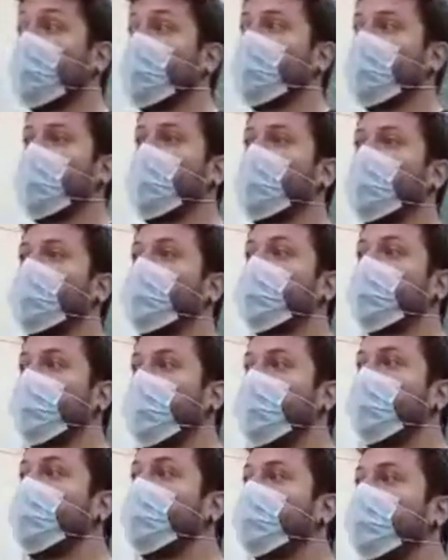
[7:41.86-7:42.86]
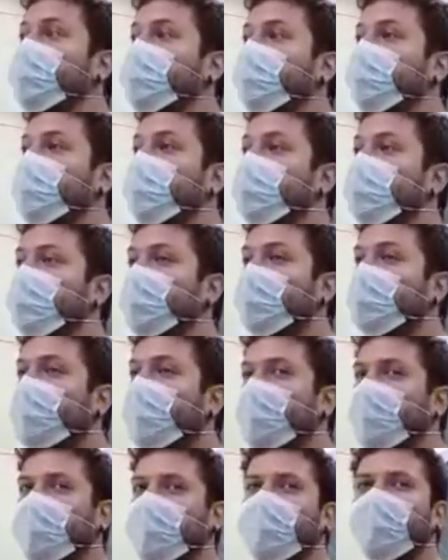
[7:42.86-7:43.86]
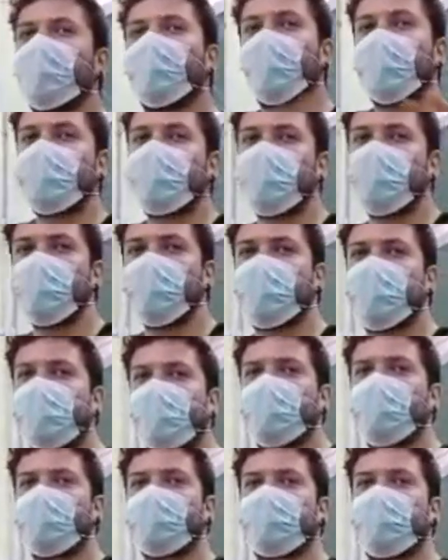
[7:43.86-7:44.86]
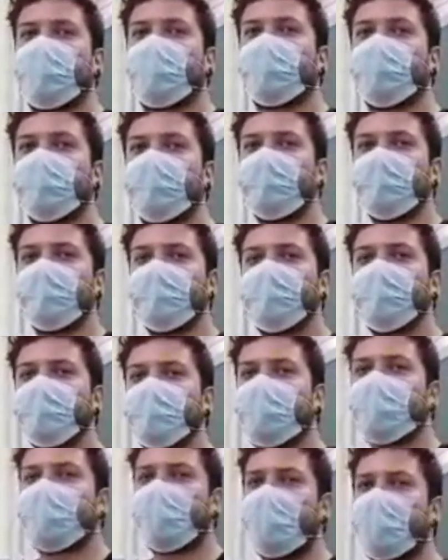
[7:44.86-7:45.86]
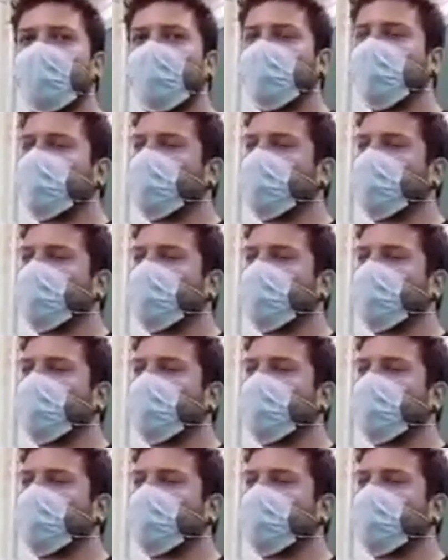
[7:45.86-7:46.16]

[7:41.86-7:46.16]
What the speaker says: Earth, right? They fall on Earth. What do you think, Oscar? Does that count?